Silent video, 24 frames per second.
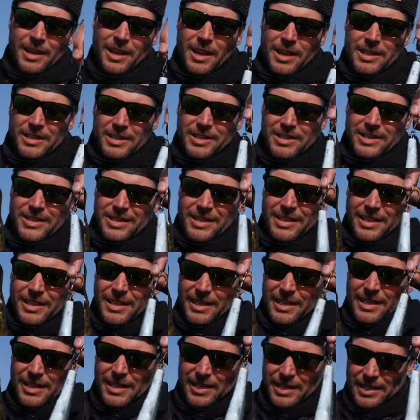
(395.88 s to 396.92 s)
Let's
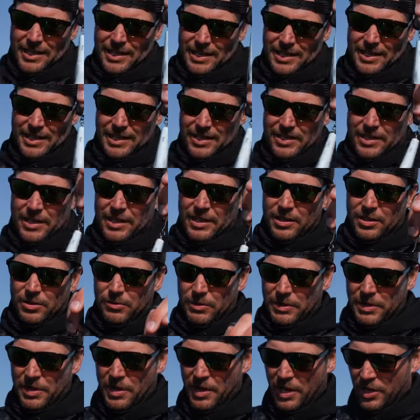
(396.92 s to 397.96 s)
get another
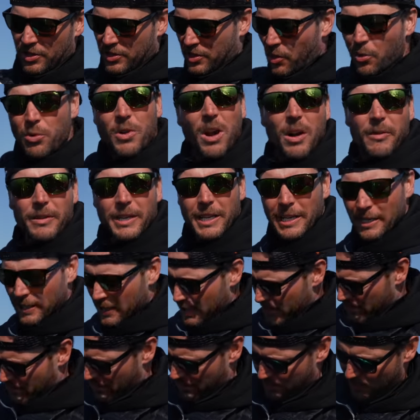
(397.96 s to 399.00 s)
one. Still covered in
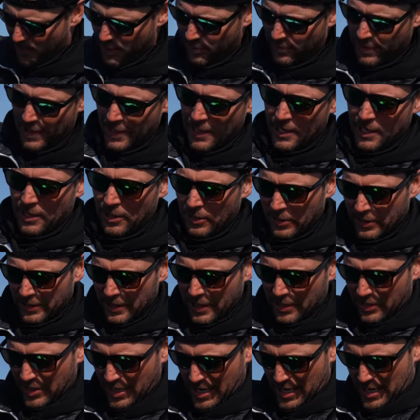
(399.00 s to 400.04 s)
leeches, by the way. Look at
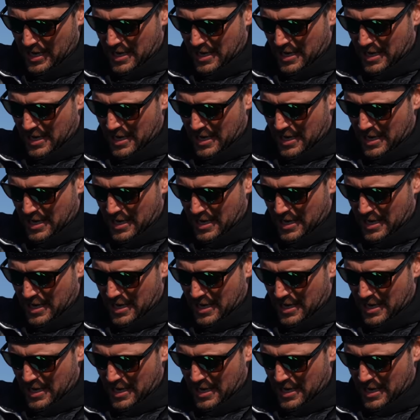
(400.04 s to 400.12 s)
this.